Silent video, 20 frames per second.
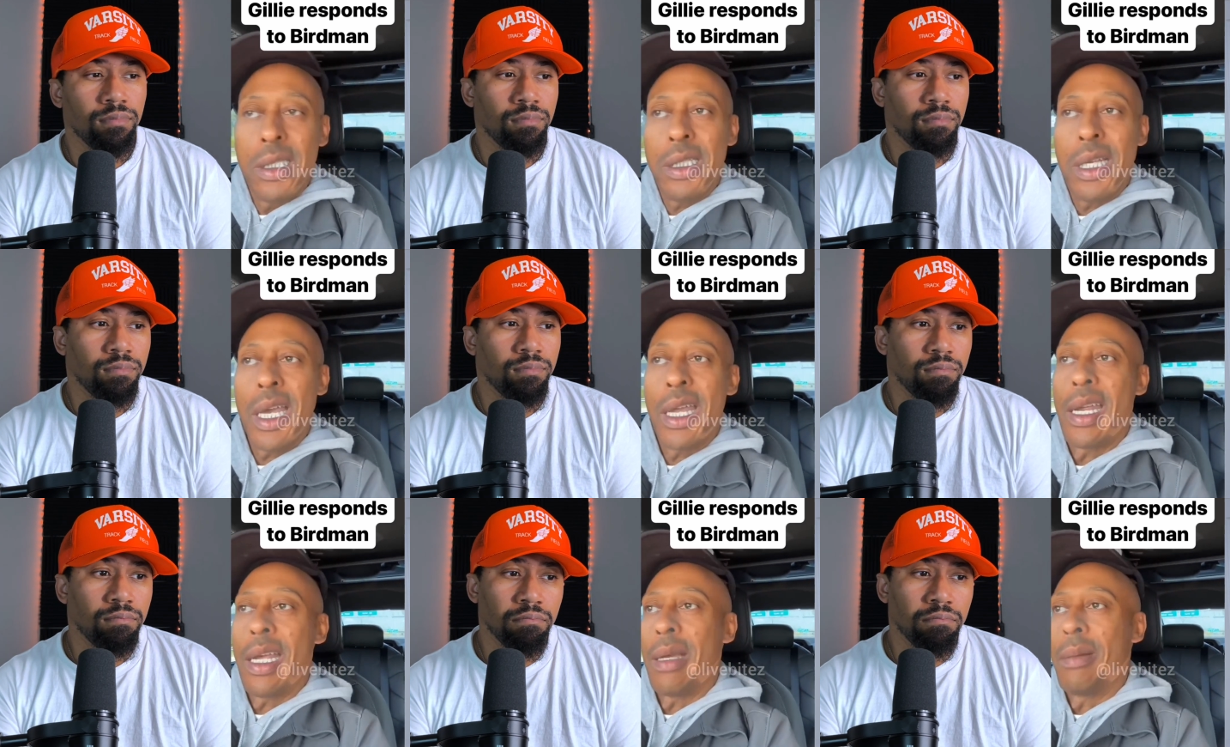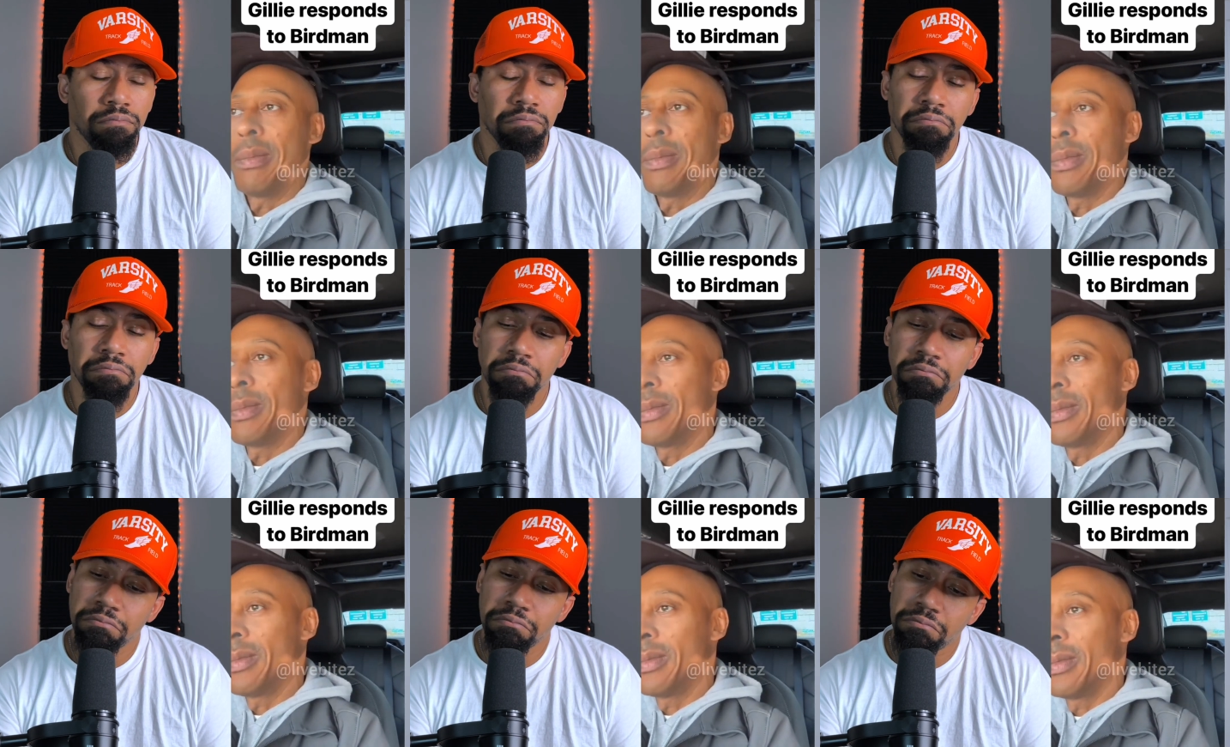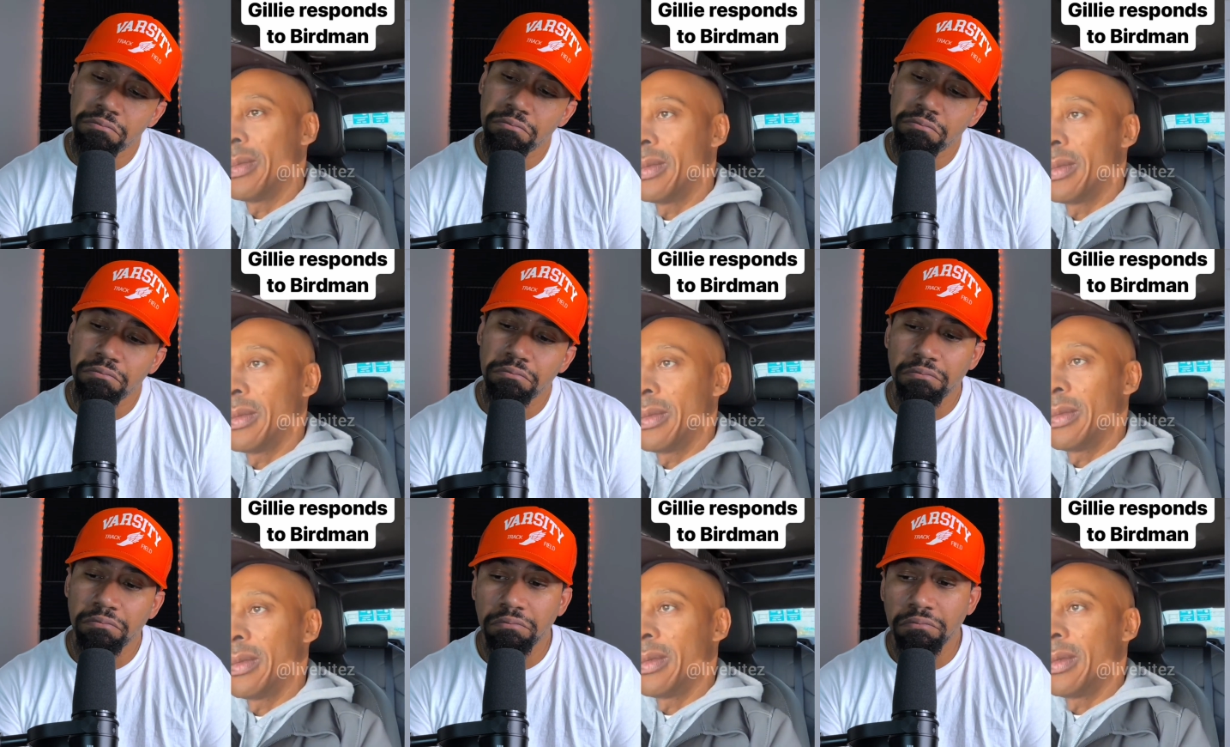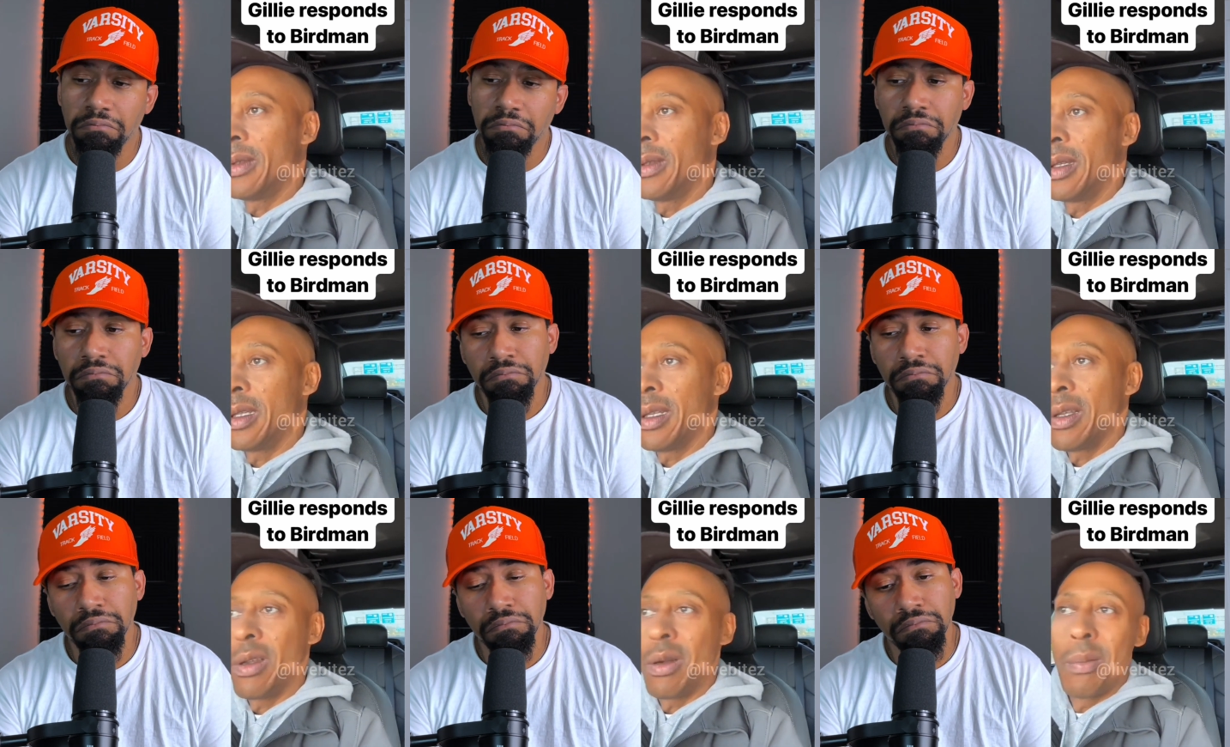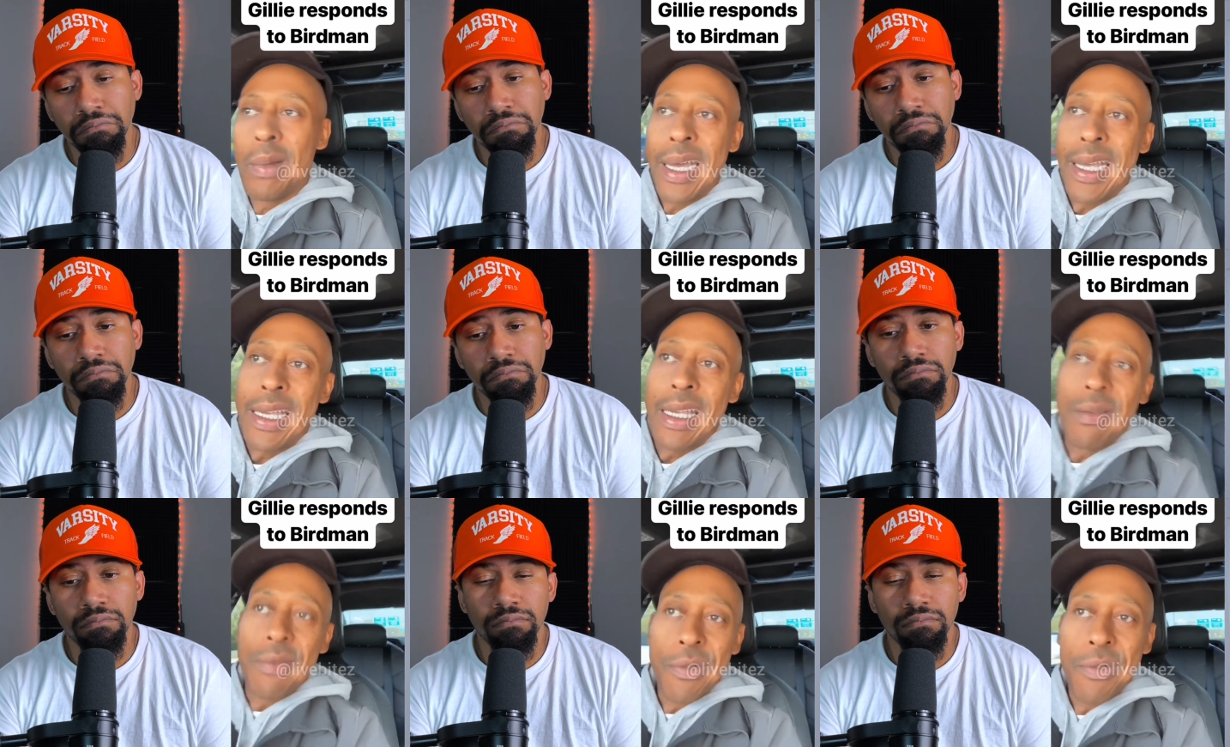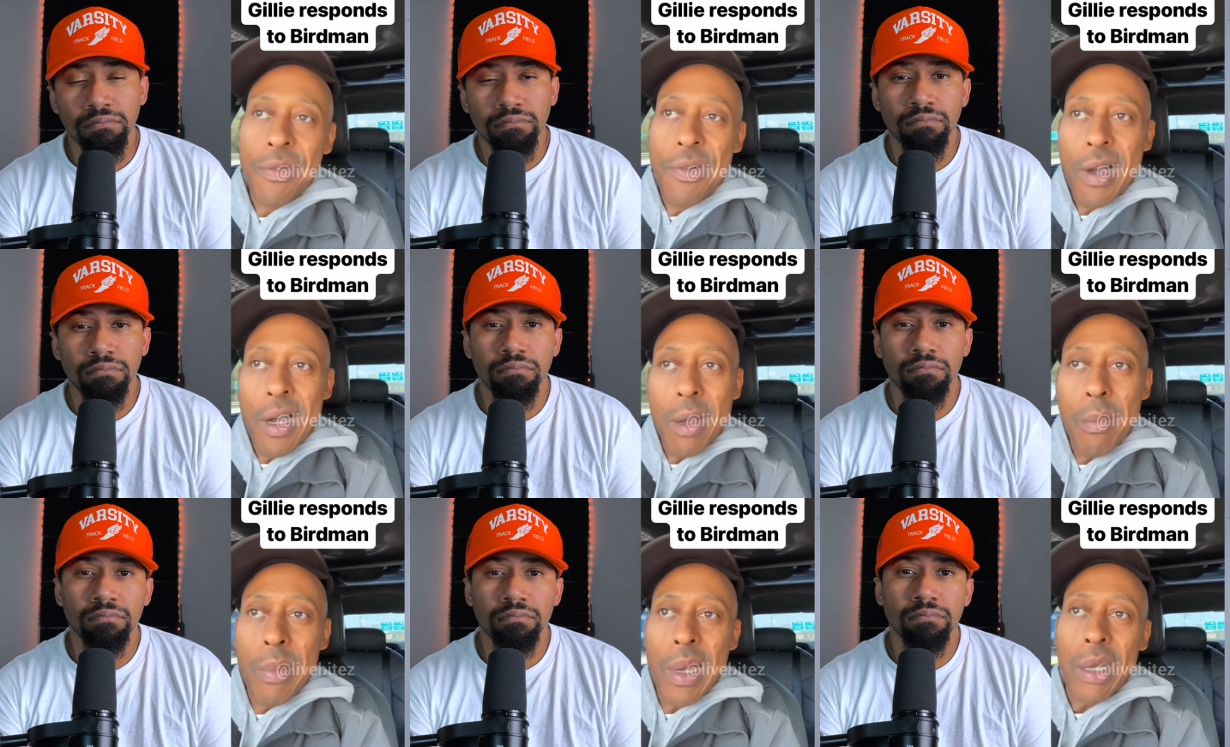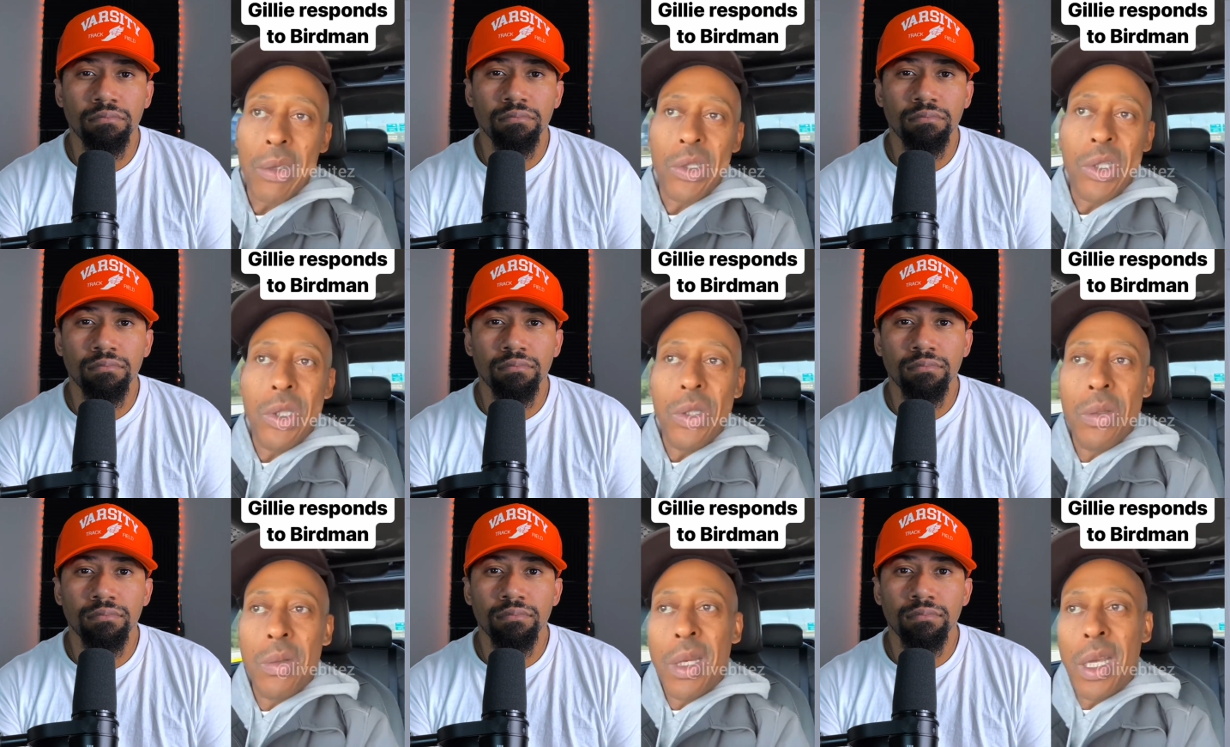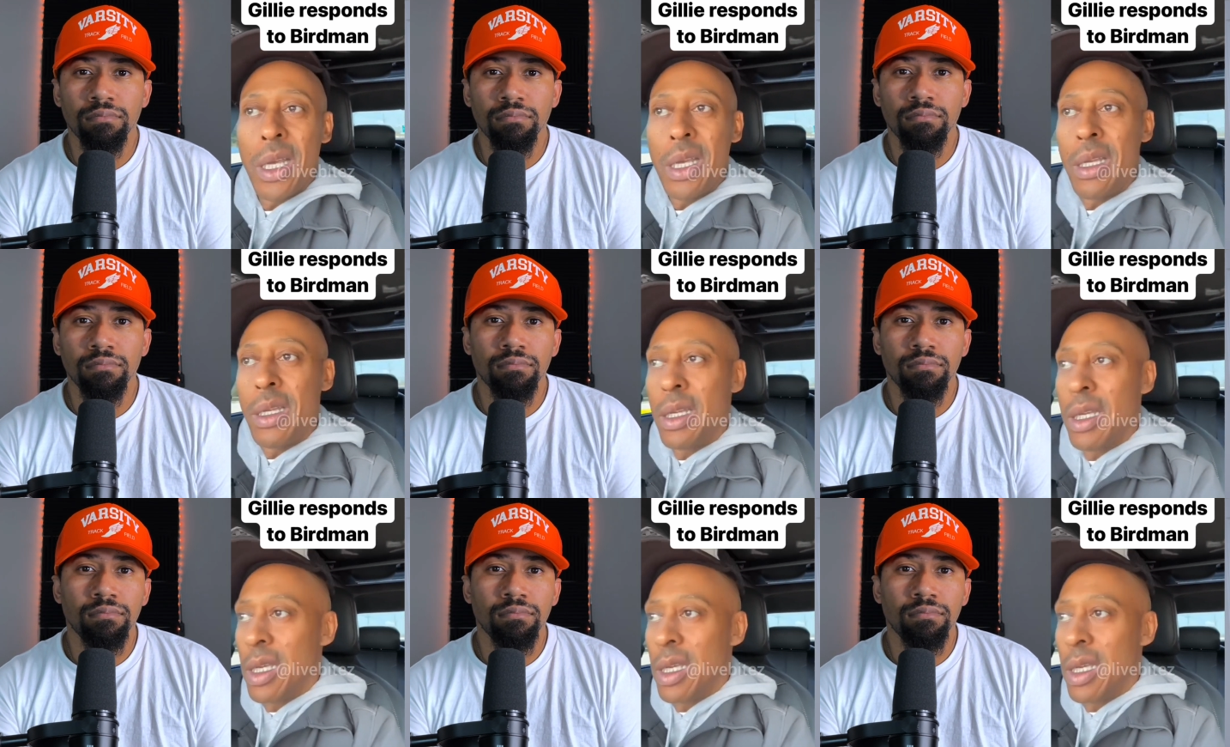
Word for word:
Speaker 1: Shut up. Nobody give a f about you.